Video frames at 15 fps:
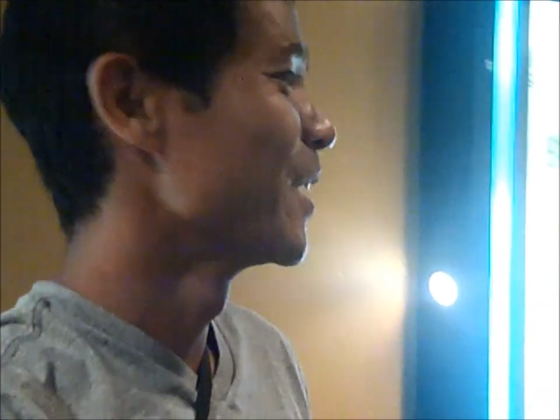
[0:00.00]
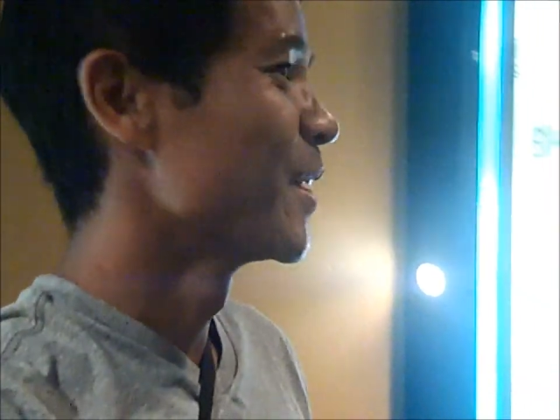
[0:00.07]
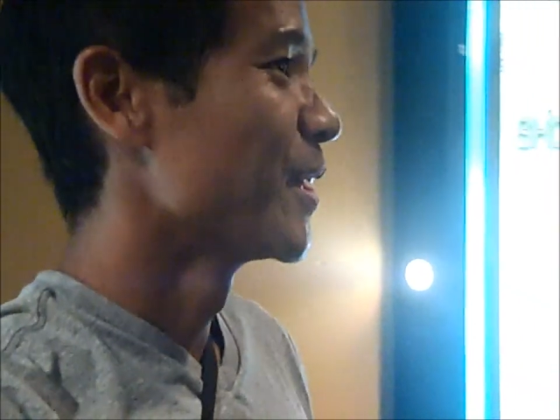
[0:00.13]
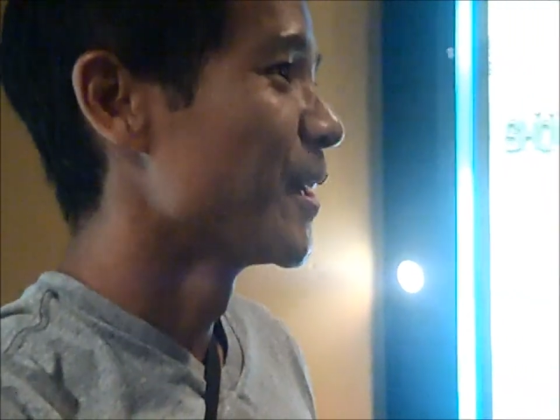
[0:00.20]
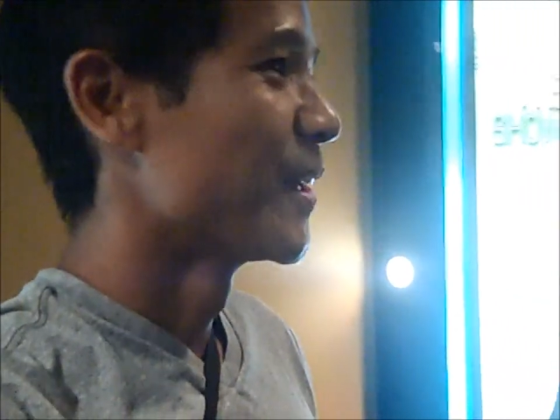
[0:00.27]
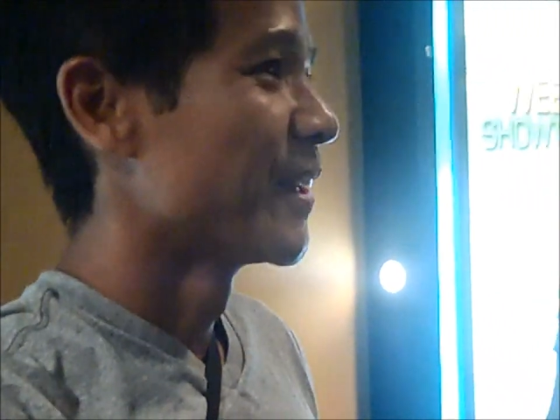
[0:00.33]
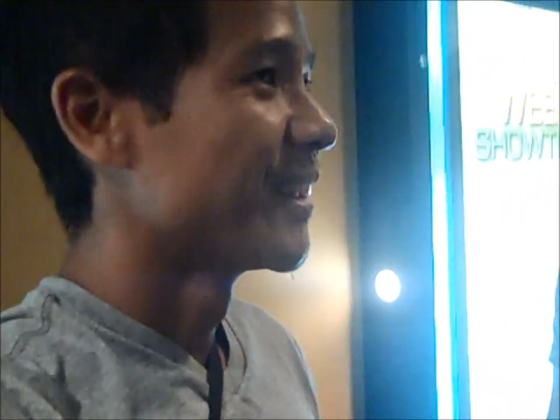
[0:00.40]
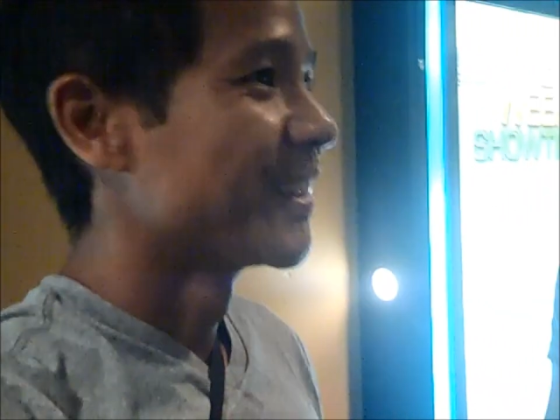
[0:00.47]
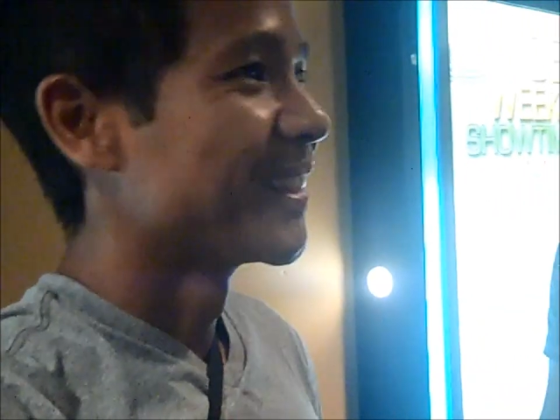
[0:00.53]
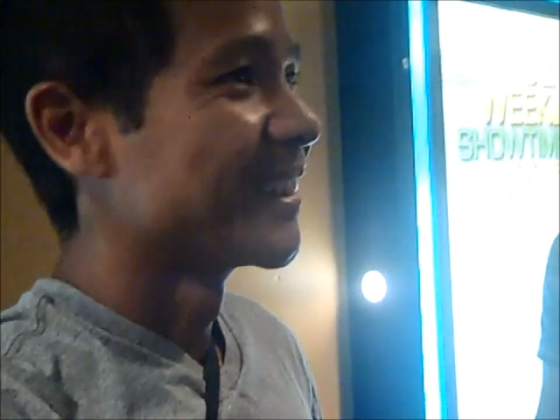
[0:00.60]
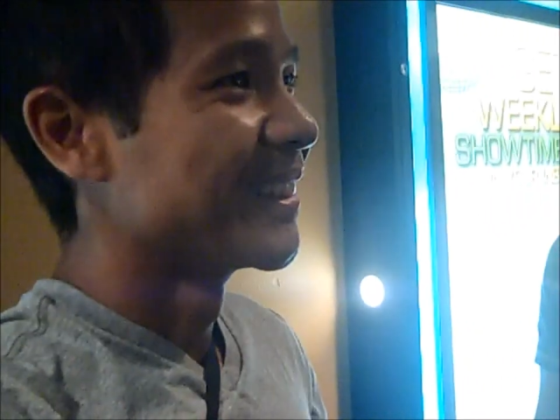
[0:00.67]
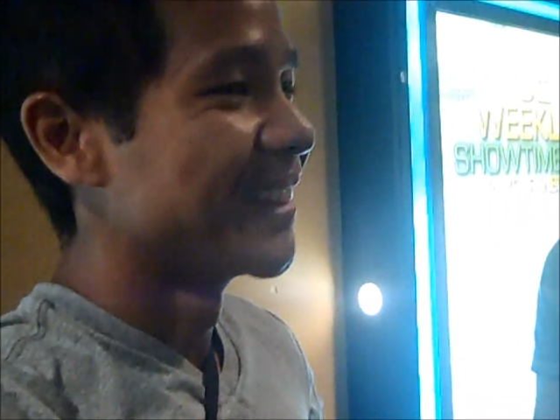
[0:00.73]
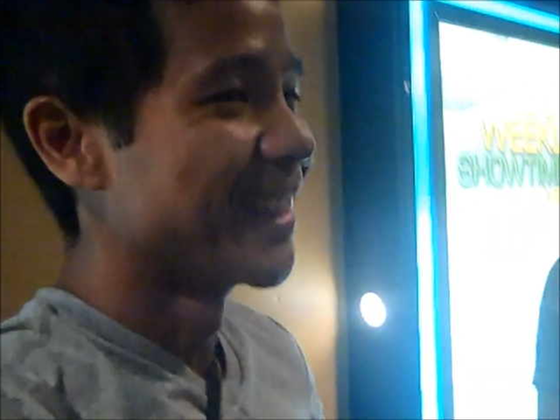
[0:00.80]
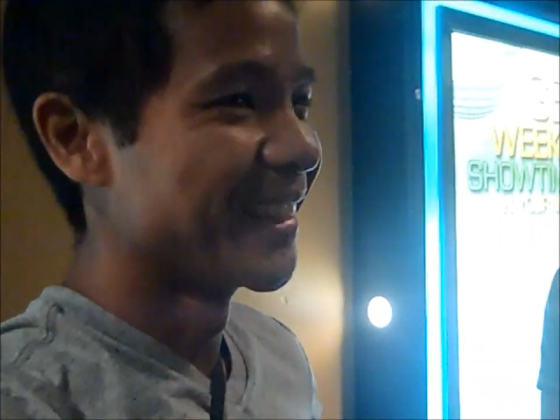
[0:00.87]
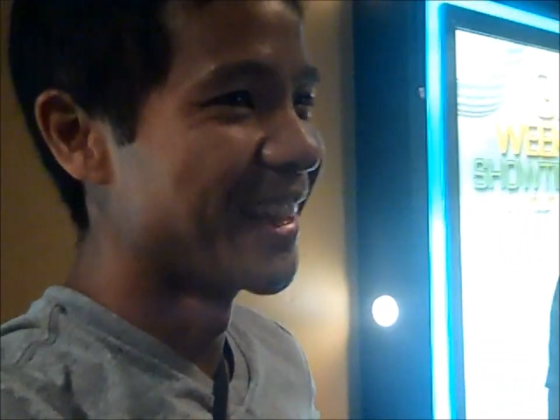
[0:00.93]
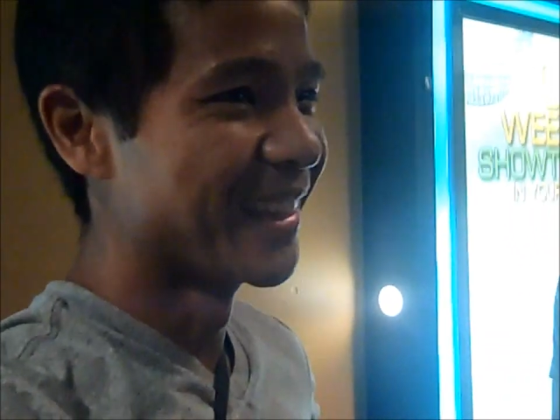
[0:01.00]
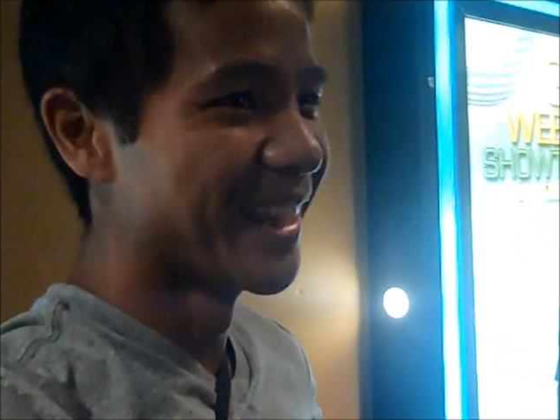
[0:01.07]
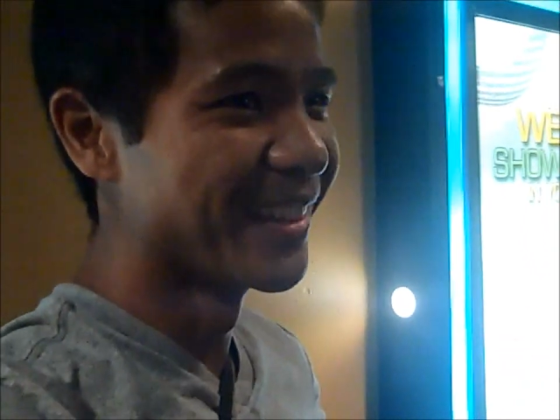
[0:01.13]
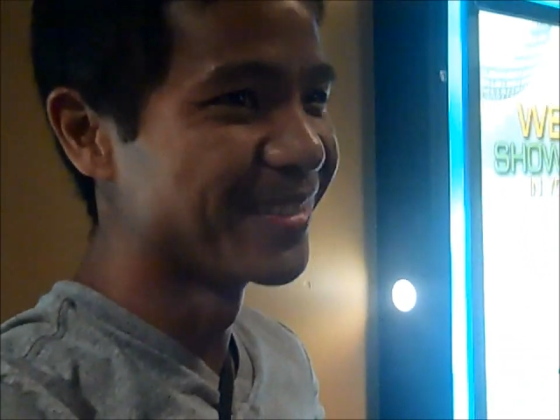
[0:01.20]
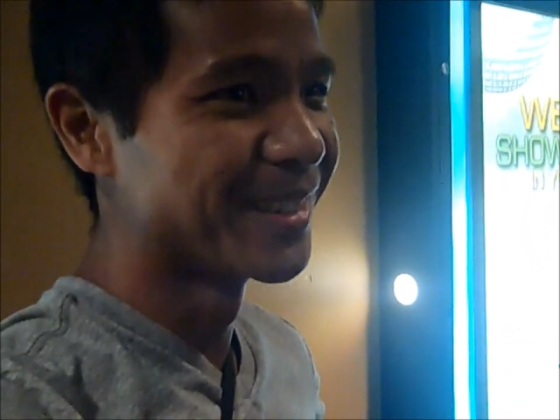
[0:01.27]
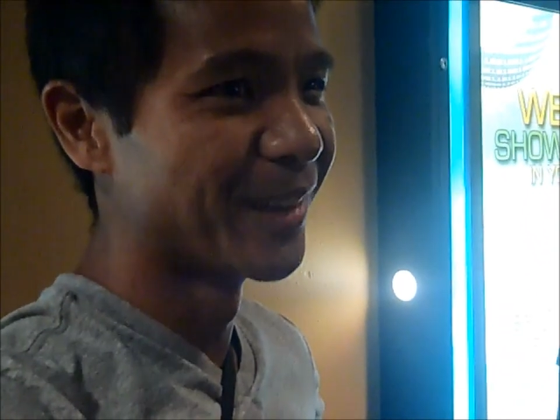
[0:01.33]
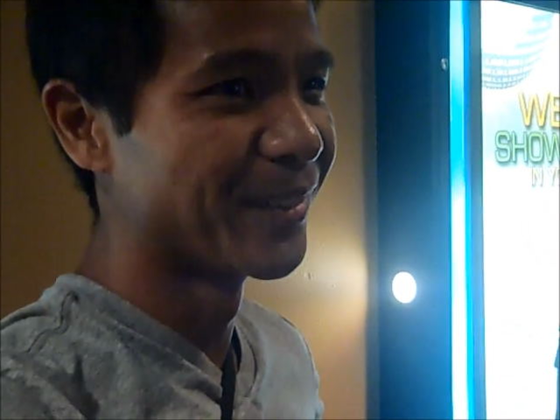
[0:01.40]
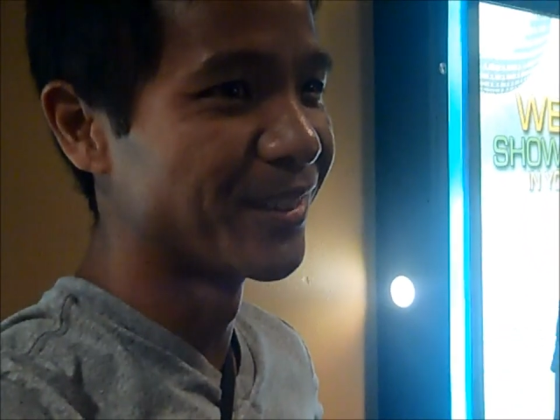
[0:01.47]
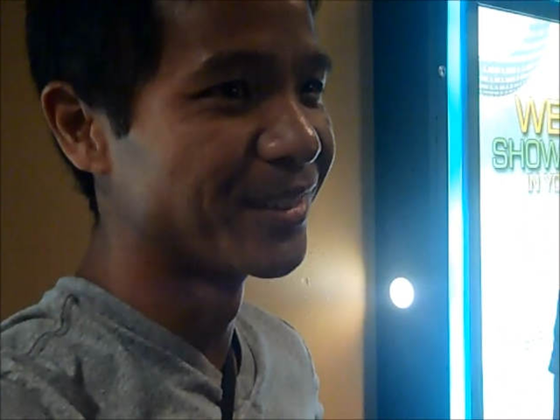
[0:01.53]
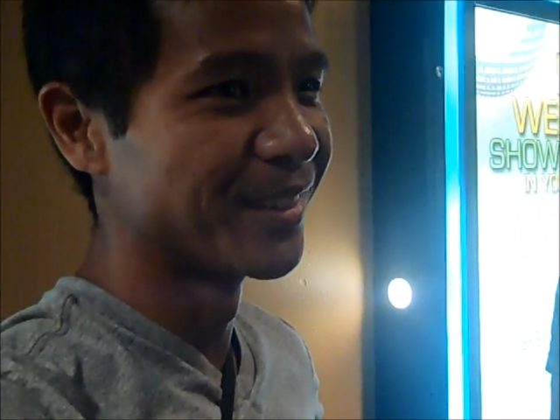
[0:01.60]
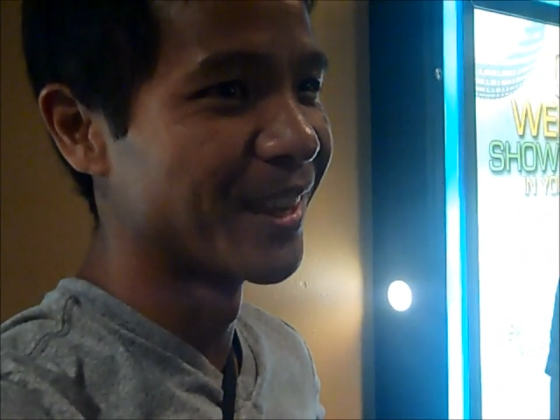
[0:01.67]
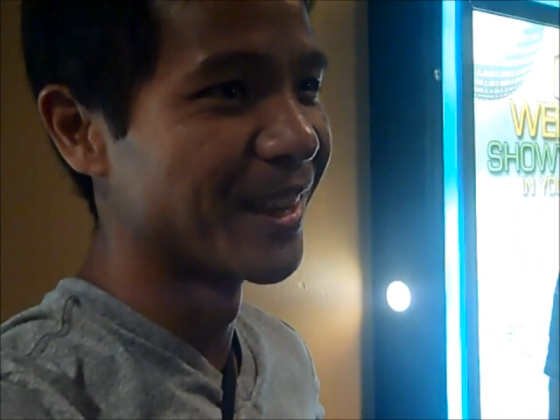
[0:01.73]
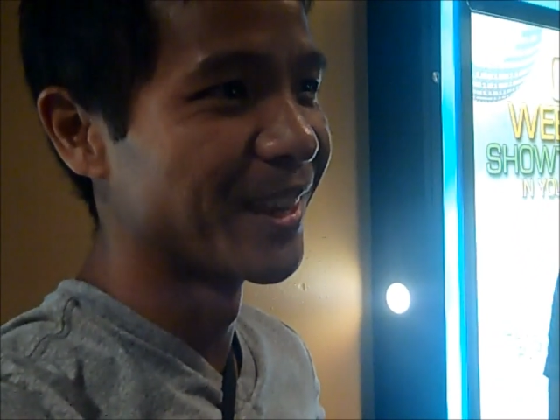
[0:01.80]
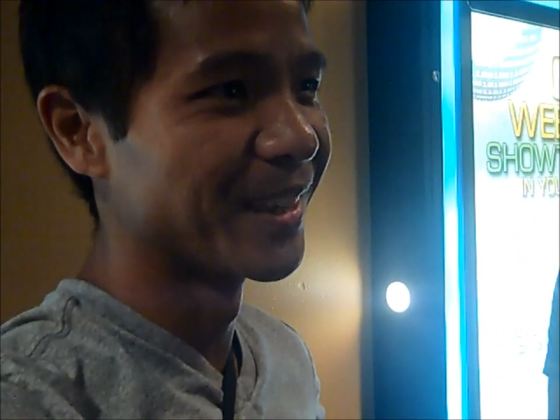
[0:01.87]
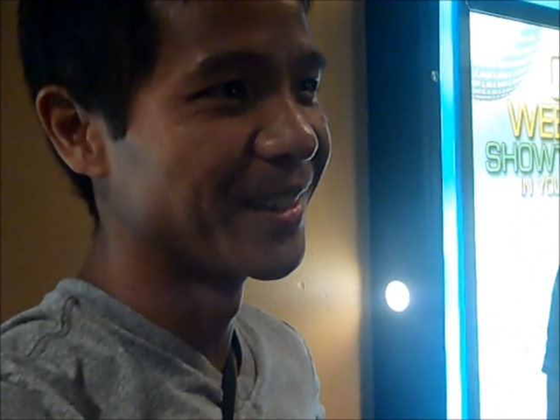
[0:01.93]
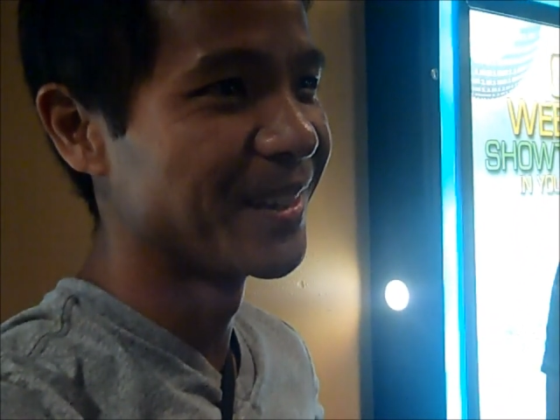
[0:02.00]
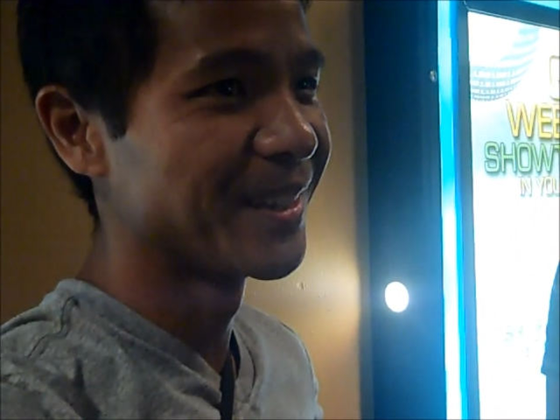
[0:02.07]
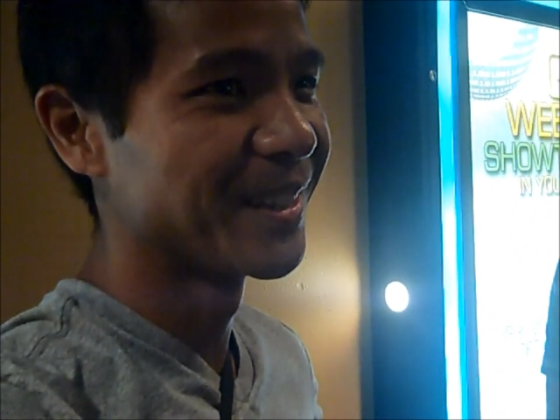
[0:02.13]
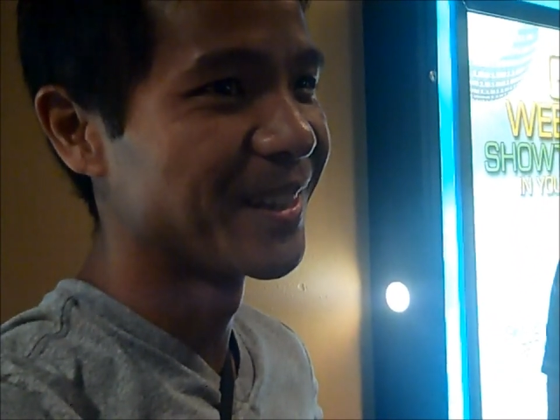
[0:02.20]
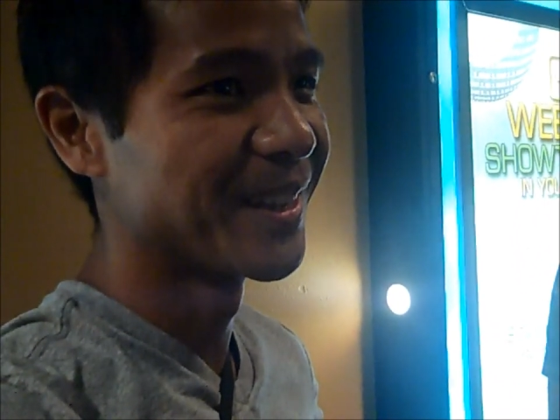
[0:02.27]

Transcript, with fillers: that's tough to say.